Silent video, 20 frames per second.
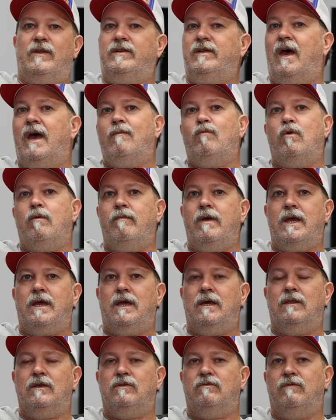time we're
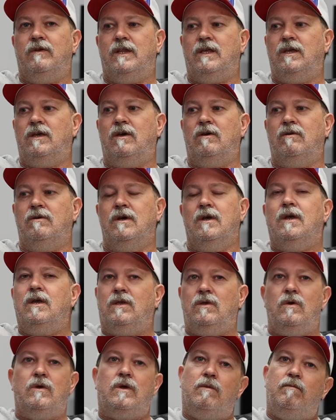making this video,
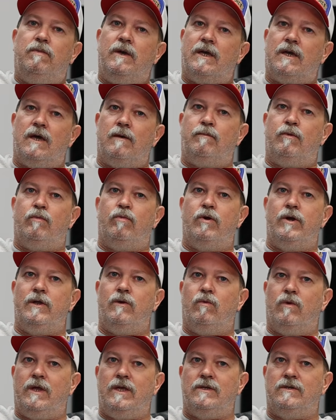you can pick up a pretty
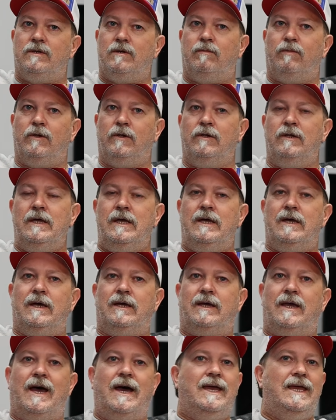reasonable
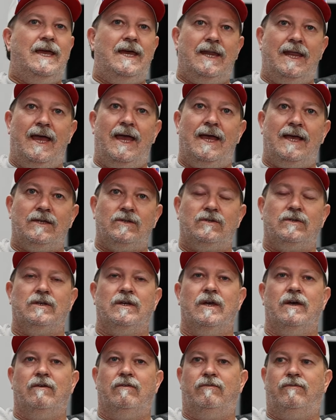Cayenne S
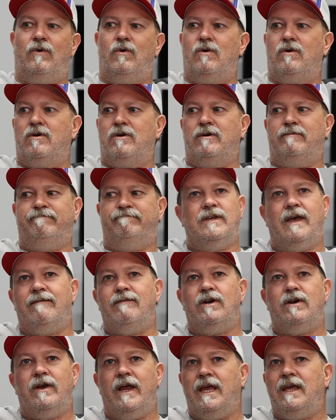for
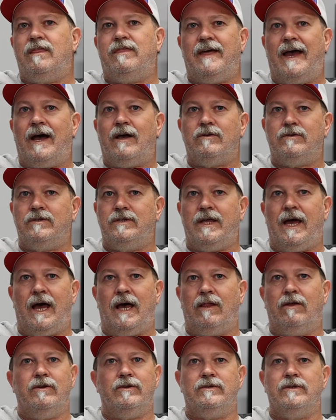$7,000 or
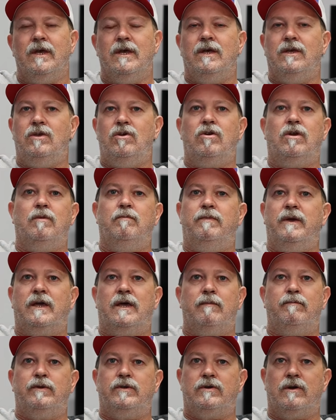$8,000. You can pick
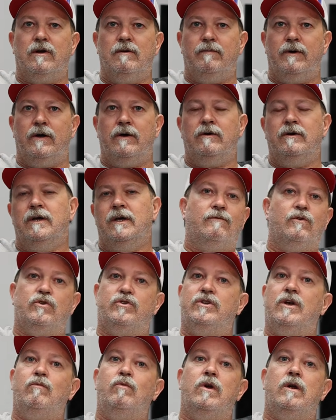up a turbo for
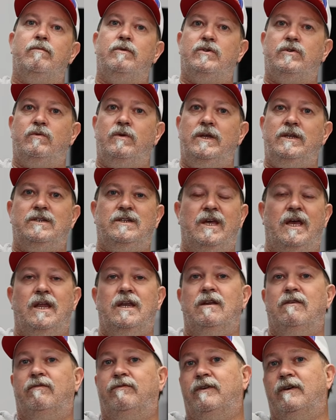somewhere between
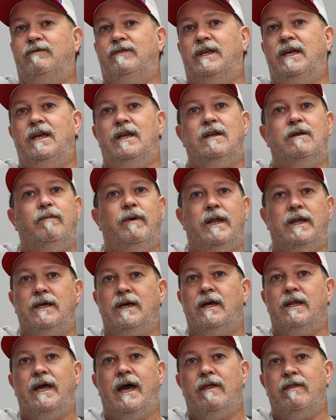10 and 15, depending
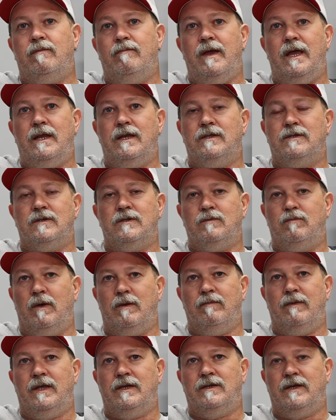on how the maintenance has
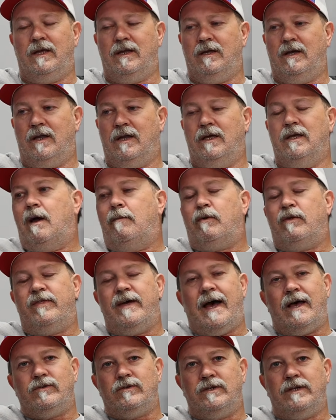been maintained on it. A couple
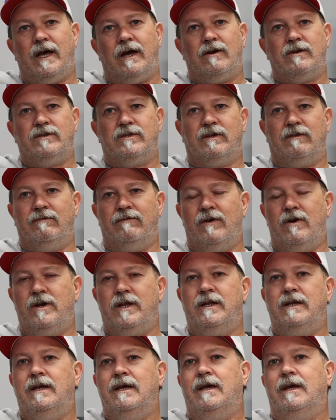$1,000s to convert
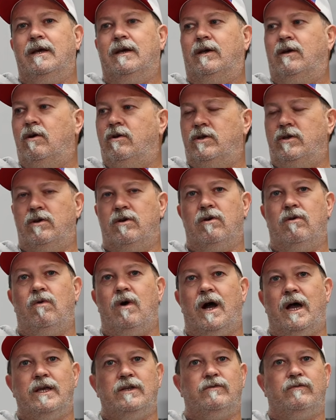it. Go to
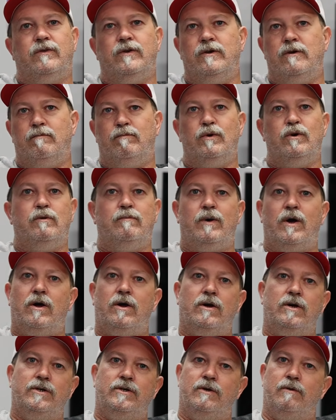Eurowise for your bull
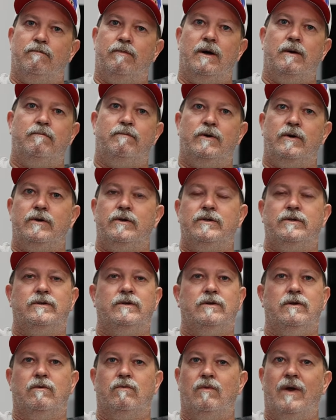bars, your bumpers,
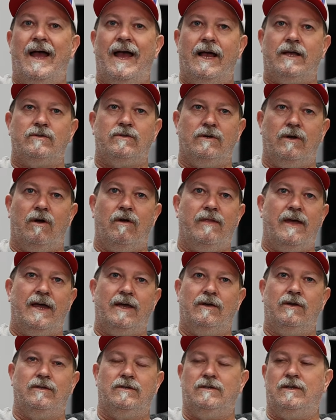your racks, and all
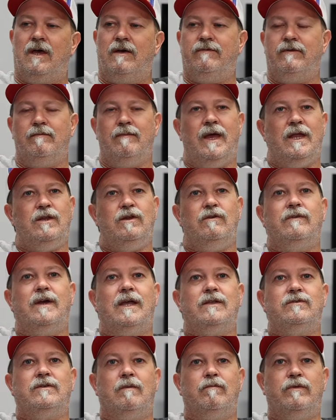that good stuff. And man, you've
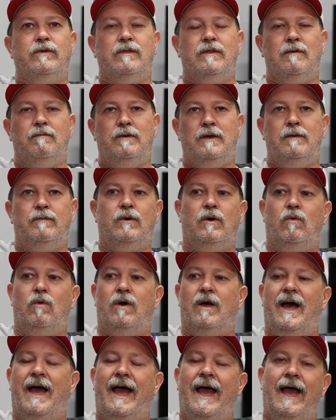got something that people
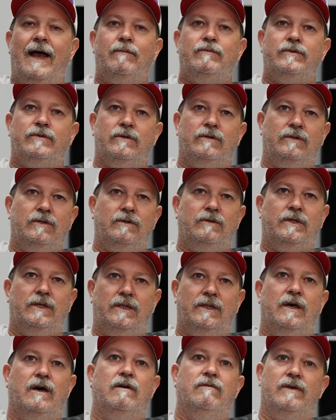will absolutely
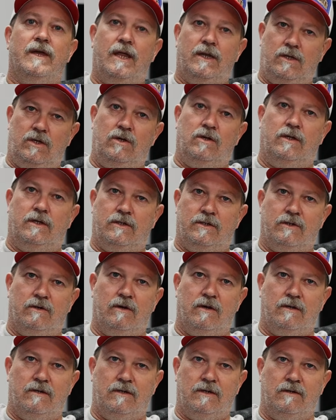love, and you'll enjoy
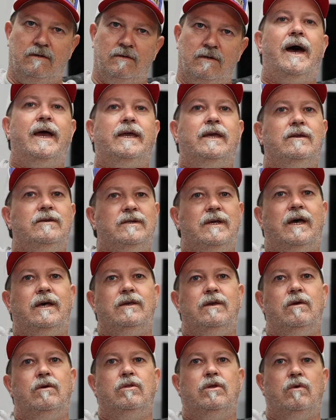it too. I can tell
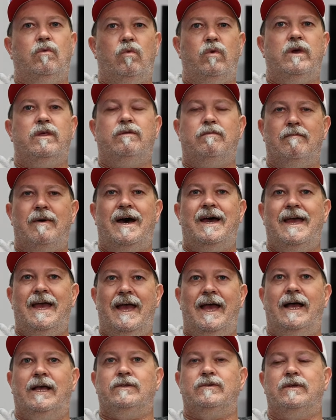you that with my
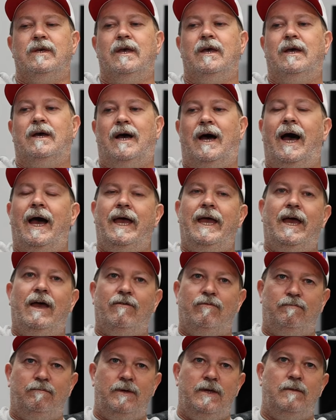S, I
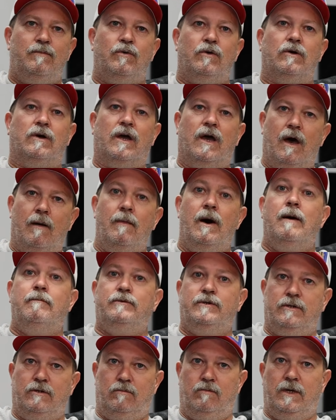have people come up
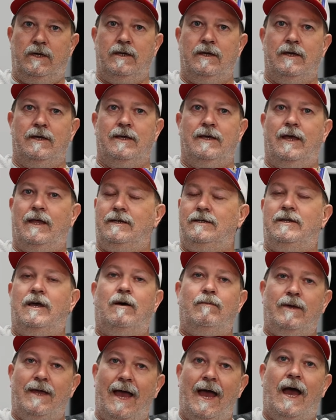to me and
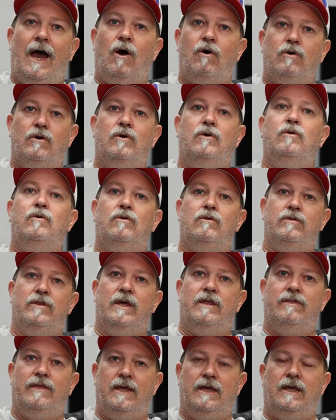tell me how cool
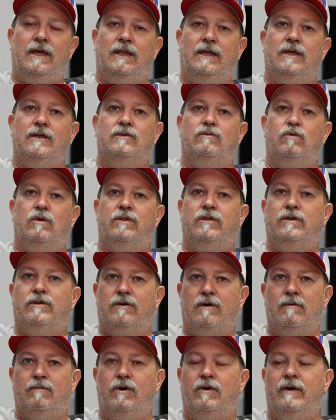they think it is with the
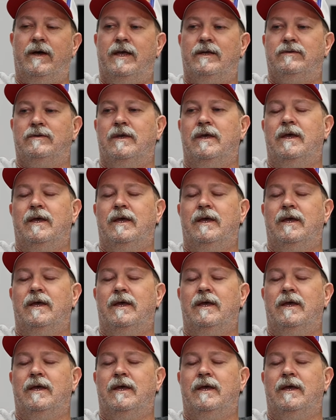Turbo S.